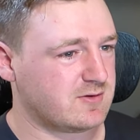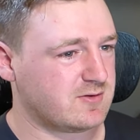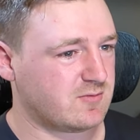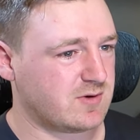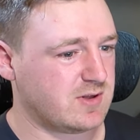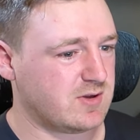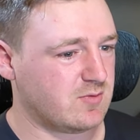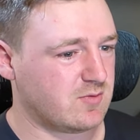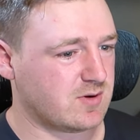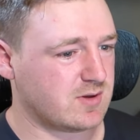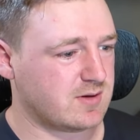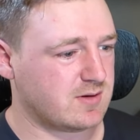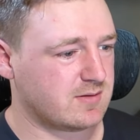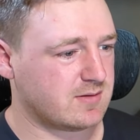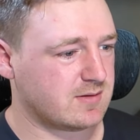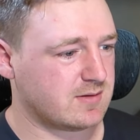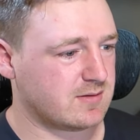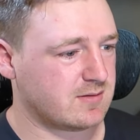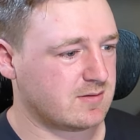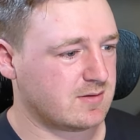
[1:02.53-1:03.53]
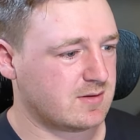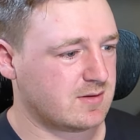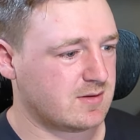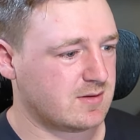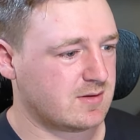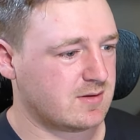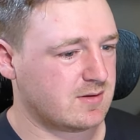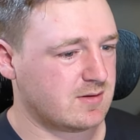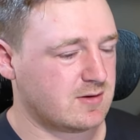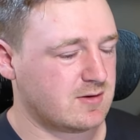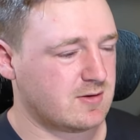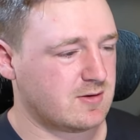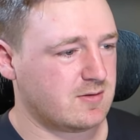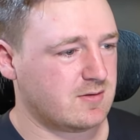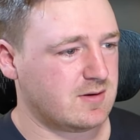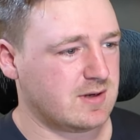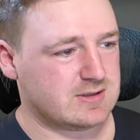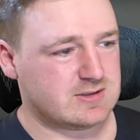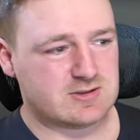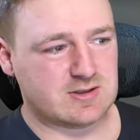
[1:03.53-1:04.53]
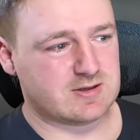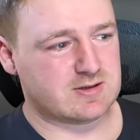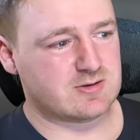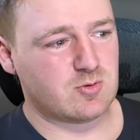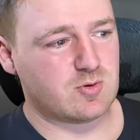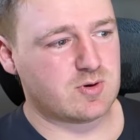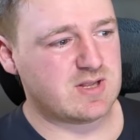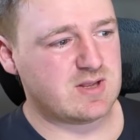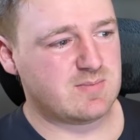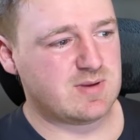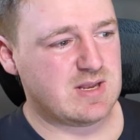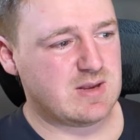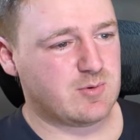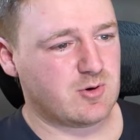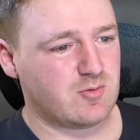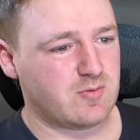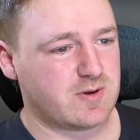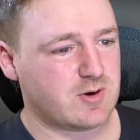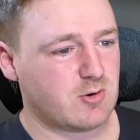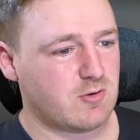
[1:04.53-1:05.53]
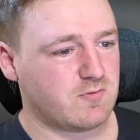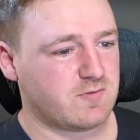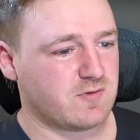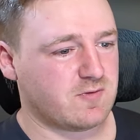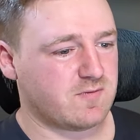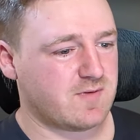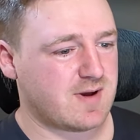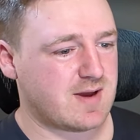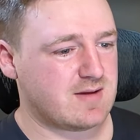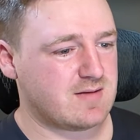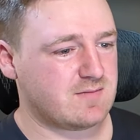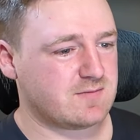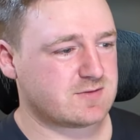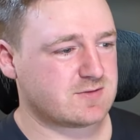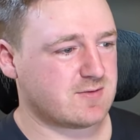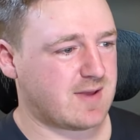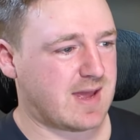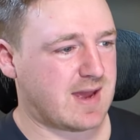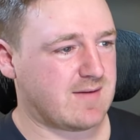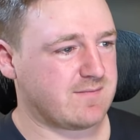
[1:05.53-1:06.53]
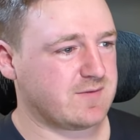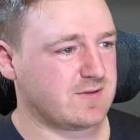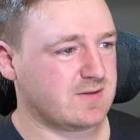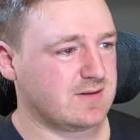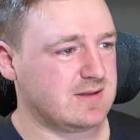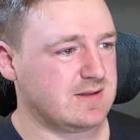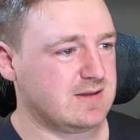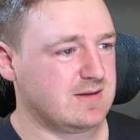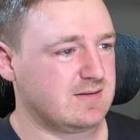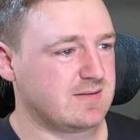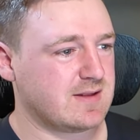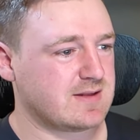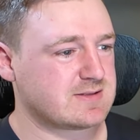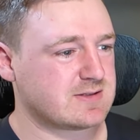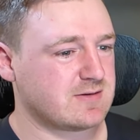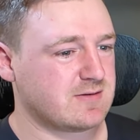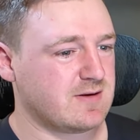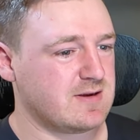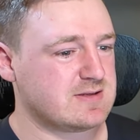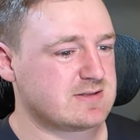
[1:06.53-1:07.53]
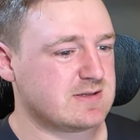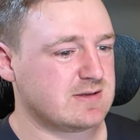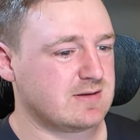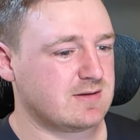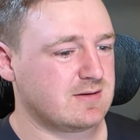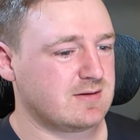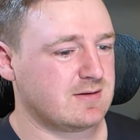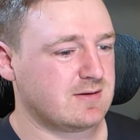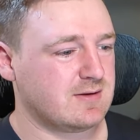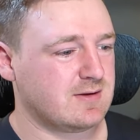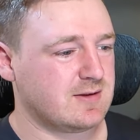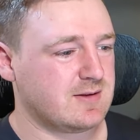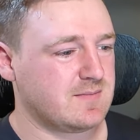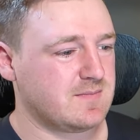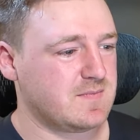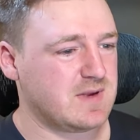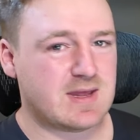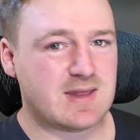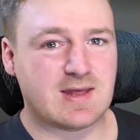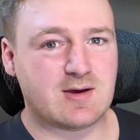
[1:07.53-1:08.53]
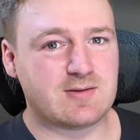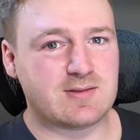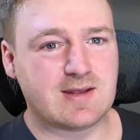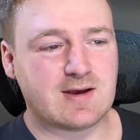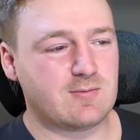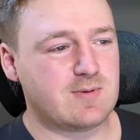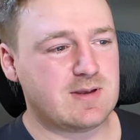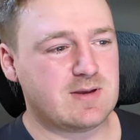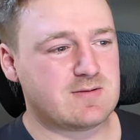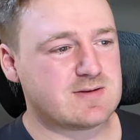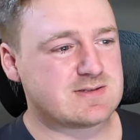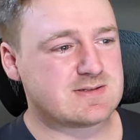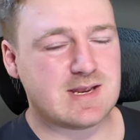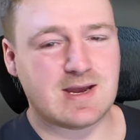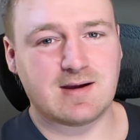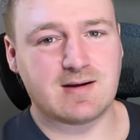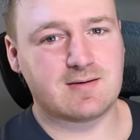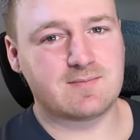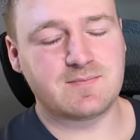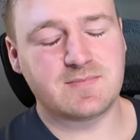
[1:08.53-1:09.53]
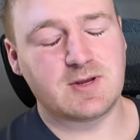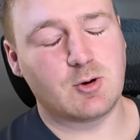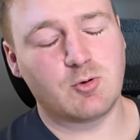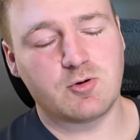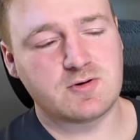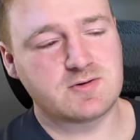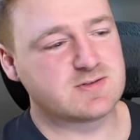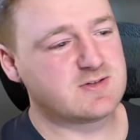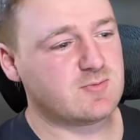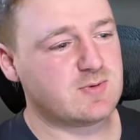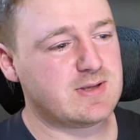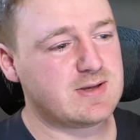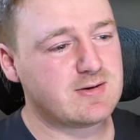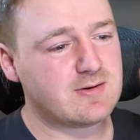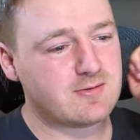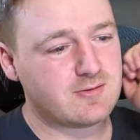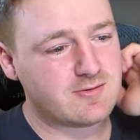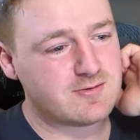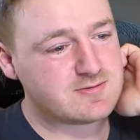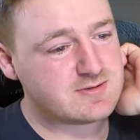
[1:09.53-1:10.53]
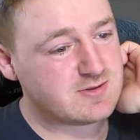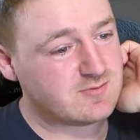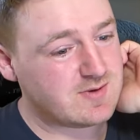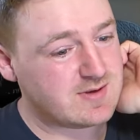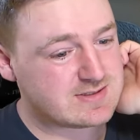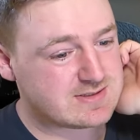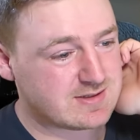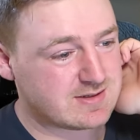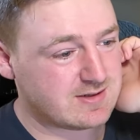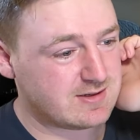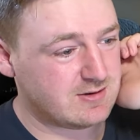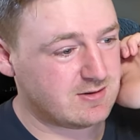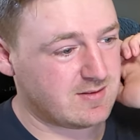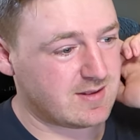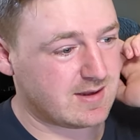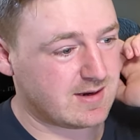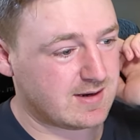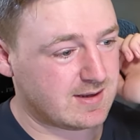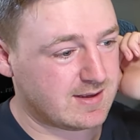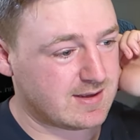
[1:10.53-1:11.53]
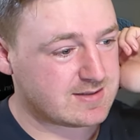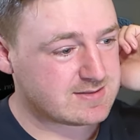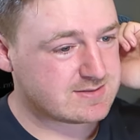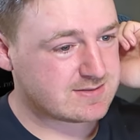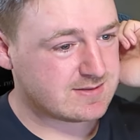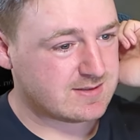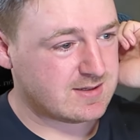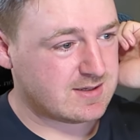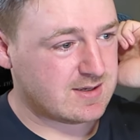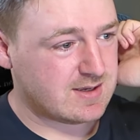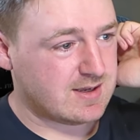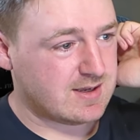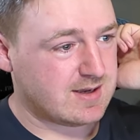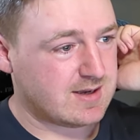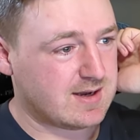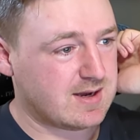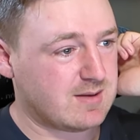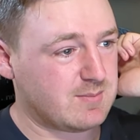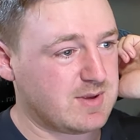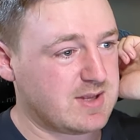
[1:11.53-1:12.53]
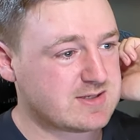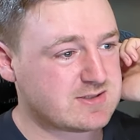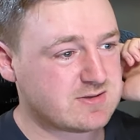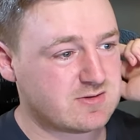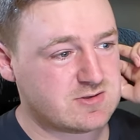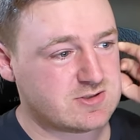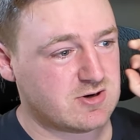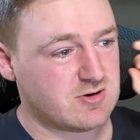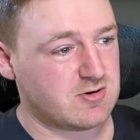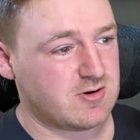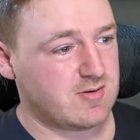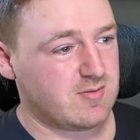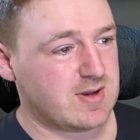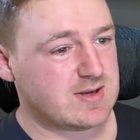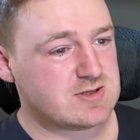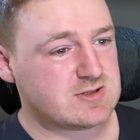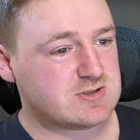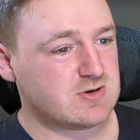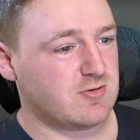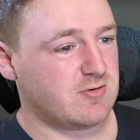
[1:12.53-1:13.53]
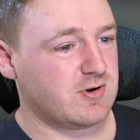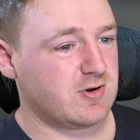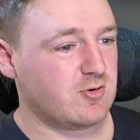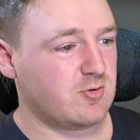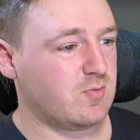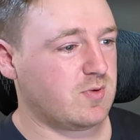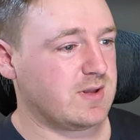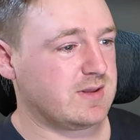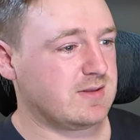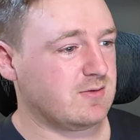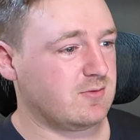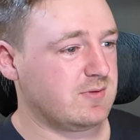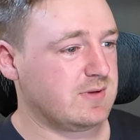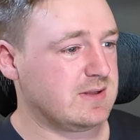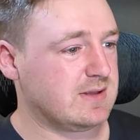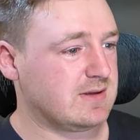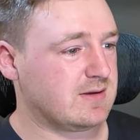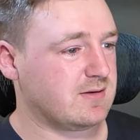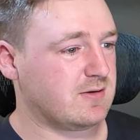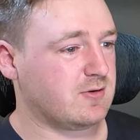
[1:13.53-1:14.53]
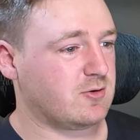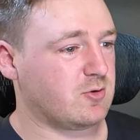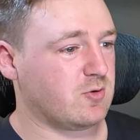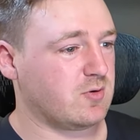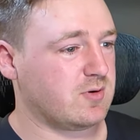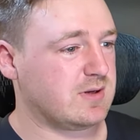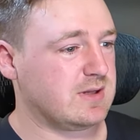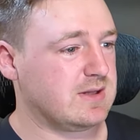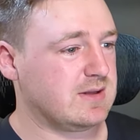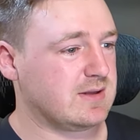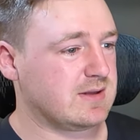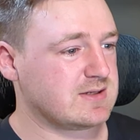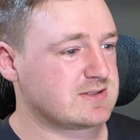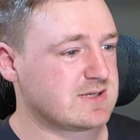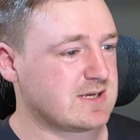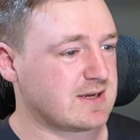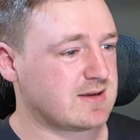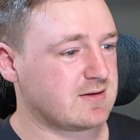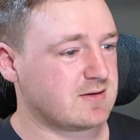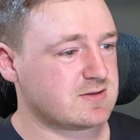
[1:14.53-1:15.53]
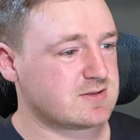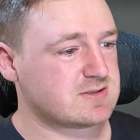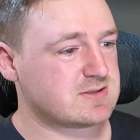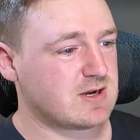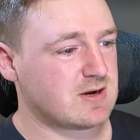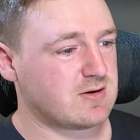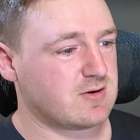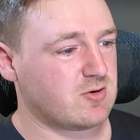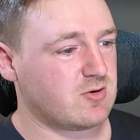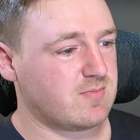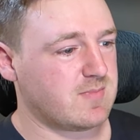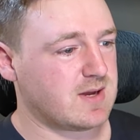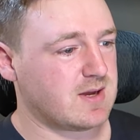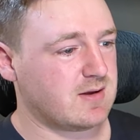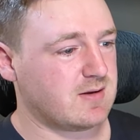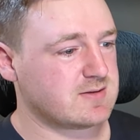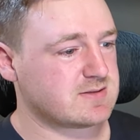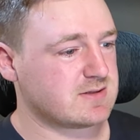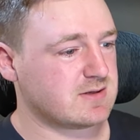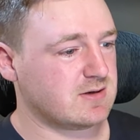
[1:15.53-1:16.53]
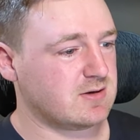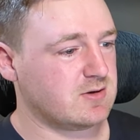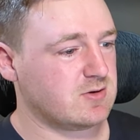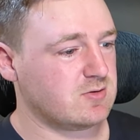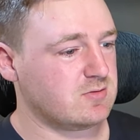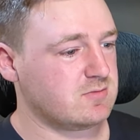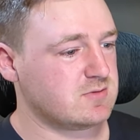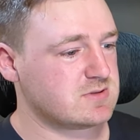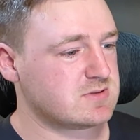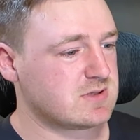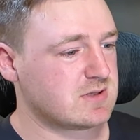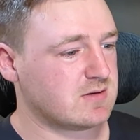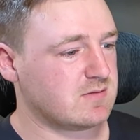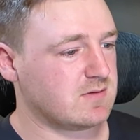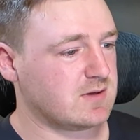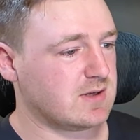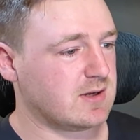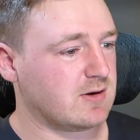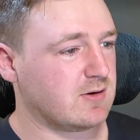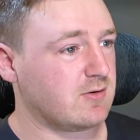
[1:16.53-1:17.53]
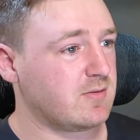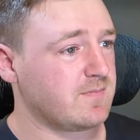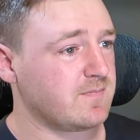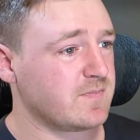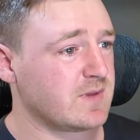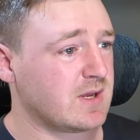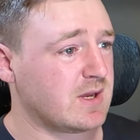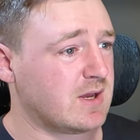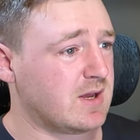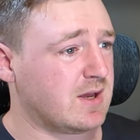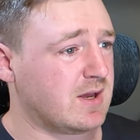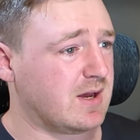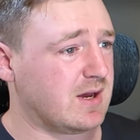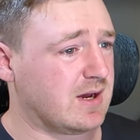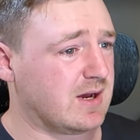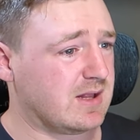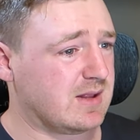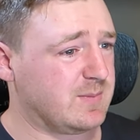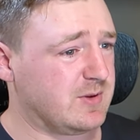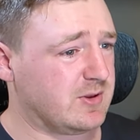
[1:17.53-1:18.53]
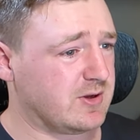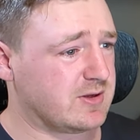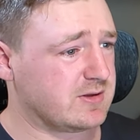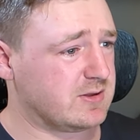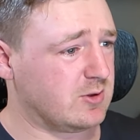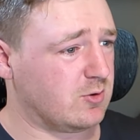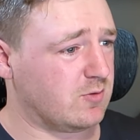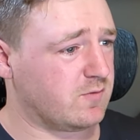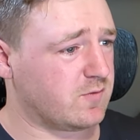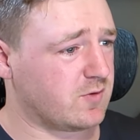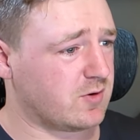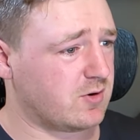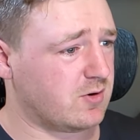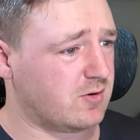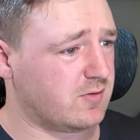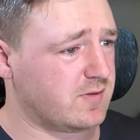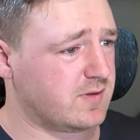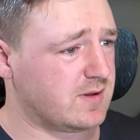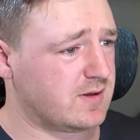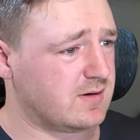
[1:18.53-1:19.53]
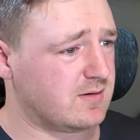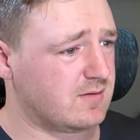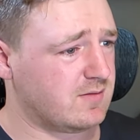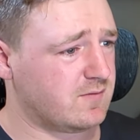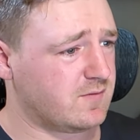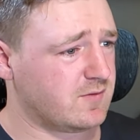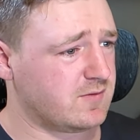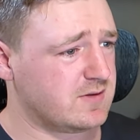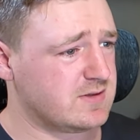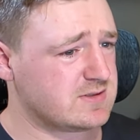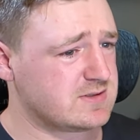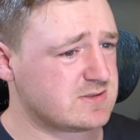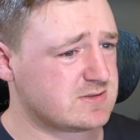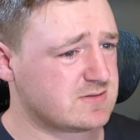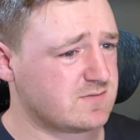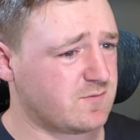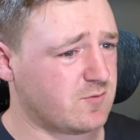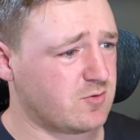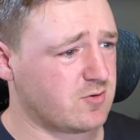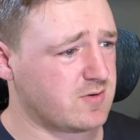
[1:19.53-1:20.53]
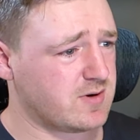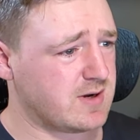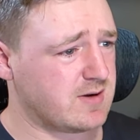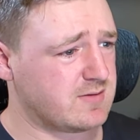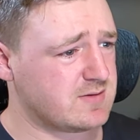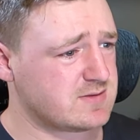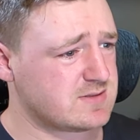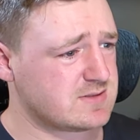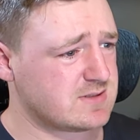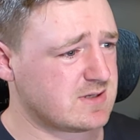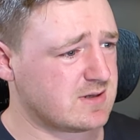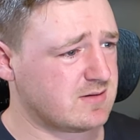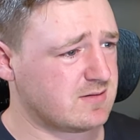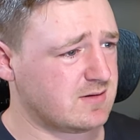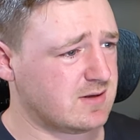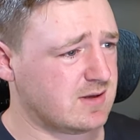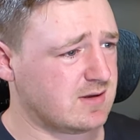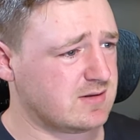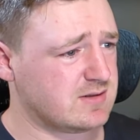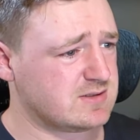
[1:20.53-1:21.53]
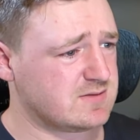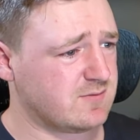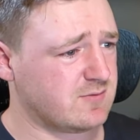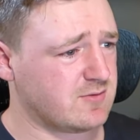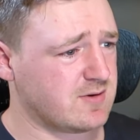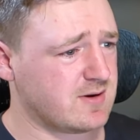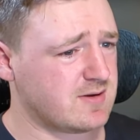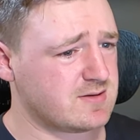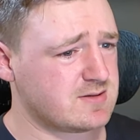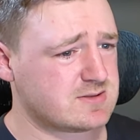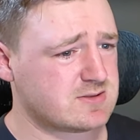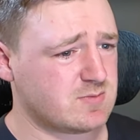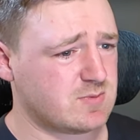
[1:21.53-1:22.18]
21 to, yeah, 20 people went 0-5, so half the league. That's crazy. Yeah, that week was, yeah, Origin week. Origin week's gonna do that, I guess. We had Jono win the week, Curdy got second, Cerro, Miles, and Goons. There we go. Let me look at the overall then for these four rounds. These four rounds.